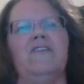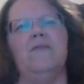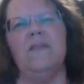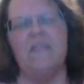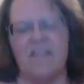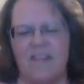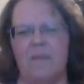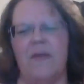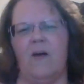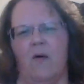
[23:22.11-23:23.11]
doing the
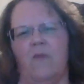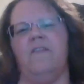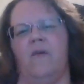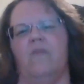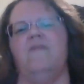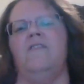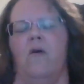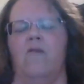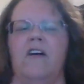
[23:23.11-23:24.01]
same thing over and over and over,